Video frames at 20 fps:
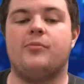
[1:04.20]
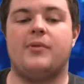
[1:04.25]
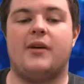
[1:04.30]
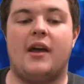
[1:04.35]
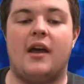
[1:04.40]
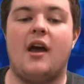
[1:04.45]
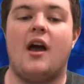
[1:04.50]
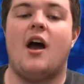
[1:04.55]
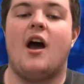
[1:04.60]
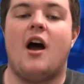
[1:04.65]

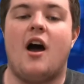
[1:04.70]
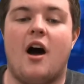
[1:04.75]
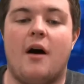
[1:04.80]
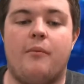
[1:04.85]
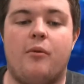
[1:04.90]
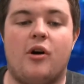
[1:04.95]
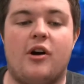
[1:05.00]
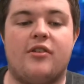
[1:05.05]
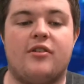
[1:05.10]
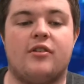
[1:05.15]
be a
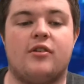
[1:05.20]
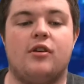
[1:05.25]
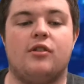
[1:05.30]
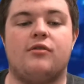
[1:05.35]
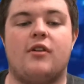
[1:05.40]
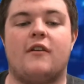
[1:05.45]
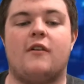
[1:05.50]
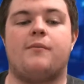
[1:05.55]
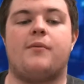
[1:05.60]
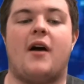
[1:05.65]
boys and girls
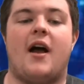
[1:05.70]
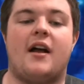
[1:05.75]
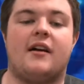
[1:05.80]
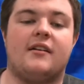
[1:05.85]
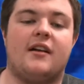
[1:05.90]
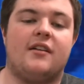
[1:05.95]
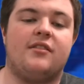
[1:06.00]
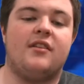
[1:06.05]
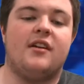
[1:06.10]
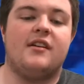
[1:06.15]
rugby
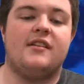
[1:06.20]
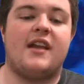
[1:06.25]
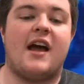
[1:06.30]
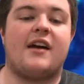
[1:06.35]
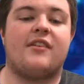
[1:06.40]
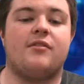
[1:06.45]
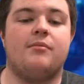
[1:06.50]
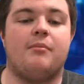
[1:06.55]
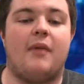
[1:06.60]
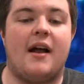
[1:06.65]
practice
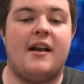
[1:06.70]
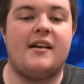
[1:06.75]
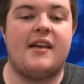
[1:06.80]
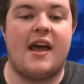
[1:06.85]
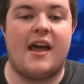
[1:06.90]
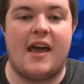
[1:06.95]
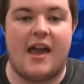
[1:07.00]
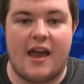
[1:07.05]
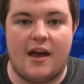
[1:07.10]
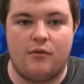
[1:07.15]
next
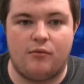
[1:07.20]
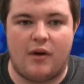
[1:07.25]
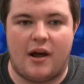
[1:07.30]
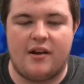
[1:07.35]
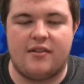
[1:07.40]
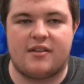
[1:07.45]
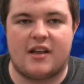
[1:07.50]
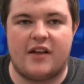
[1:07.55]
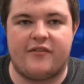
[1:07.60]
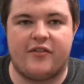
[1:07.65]
Monday and
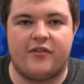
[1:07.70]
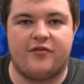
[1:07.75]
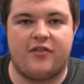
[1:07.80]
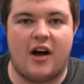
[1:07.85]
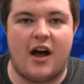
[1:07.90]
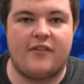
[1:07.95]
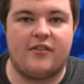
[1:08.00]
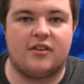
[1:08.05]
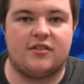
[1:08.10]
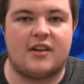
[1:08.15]
Wednesday from
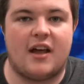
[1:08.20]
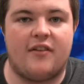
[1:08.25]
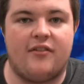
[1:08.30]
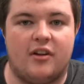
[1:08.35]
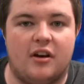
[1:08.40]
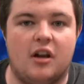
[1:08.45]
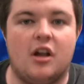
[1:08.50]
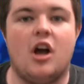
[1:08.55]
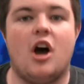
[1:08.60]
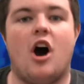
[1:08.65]
5 to
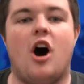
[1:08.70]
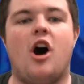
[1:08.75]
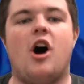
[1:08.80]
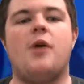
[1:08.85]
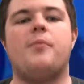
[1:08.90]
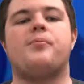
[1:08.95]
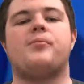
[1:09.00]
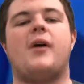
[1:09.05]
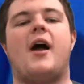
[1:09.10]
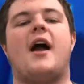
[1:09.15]
7.
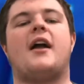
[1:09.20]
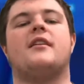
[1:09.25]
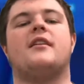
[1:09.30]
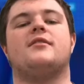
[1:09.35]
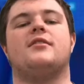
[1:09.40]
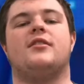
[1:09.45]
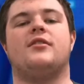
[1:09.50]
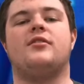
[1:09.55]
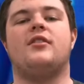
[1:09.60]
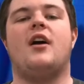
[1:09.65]
All
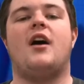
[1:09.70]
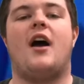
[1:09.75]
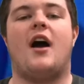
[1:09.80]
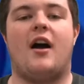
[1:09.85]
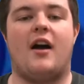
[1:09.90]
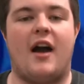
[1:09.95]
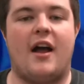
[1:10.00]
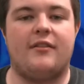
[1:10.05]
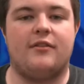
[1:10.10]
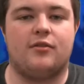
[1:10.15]
practices
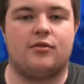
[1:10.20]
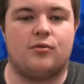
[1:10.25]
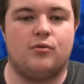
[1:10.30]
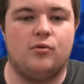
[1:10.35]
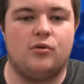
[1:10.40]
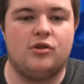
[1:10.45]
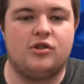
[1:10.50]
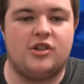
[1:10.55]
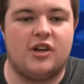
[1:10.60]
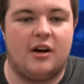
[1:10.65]
are at the
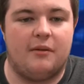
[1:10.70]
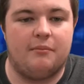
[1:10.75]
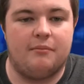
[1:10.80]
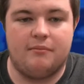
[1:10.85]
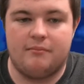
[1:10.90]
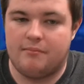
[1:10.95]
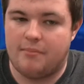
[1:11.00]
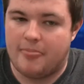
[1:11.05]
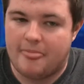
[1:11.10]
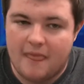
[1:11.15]
school gym.
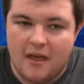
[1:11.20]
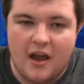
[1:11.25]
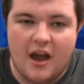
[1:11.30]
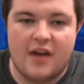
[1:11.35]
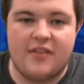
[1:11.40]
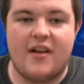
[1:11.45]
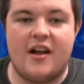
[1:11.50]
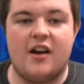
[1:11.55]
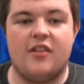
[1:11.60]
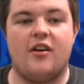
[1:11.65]

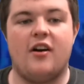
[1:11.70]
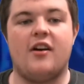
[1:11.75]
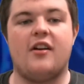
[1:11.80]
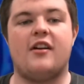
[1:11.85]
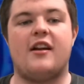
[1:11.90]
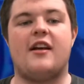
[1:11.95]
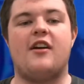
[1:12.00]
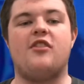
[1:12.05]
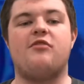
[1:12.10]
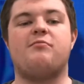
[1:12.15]
And that is all your
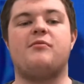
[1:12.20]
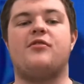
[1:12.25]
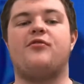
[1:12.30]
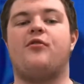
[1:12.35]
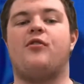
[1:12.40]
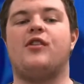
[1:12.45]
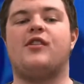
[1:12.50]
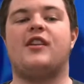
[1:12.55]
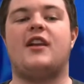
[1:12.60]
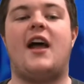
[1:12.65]
announcements
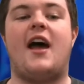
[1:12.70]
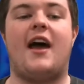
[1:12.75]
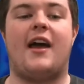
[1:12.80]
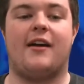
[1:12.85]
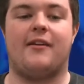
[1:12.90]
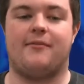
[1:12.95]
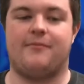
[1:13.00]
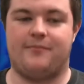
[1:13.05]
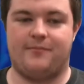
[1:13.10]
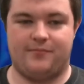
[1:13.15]
for
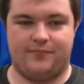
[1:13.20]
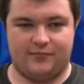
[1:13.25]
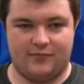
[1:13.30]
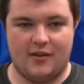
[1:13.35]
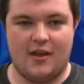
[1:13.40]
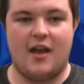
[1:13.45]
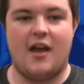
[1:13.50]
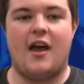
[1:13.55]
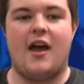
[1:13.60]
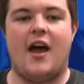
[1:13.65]
today.
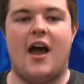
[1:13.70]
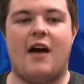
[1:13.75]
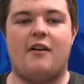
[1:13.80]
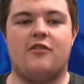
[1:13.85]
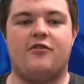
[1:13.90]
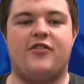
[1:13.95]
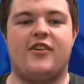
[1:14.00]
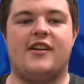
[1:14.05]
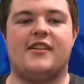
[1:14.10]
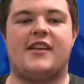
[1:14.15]

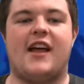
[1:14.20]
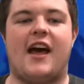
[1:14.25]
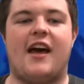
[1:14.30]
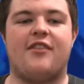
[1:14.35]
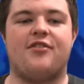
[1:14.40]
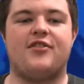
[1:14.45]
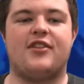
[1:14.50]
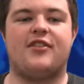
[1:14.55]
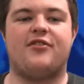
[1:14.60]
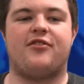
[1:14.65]
Have a
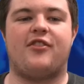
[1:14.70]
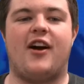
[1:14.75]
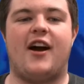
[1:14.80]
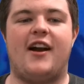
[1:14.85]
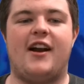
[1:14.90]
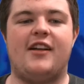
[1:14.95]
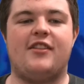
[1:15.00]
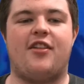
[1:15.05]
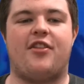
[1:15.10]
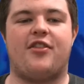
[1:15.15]
fantastic
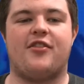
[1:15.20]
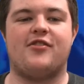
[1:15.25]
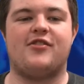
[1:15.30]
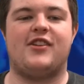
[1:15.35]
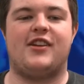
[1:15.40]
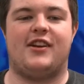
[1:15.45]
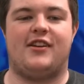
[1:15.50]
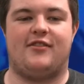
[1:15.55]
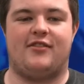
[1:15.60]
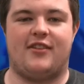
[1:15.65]
Friday the
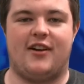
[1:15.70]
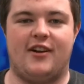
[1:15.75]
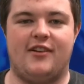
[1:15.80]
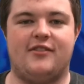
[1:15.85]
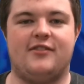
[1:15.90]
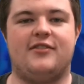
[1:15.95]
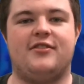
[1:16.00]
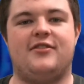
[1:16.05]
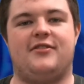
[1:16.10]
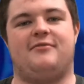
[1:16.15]
13th,
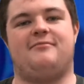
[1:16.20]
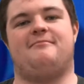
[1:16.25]
Titans.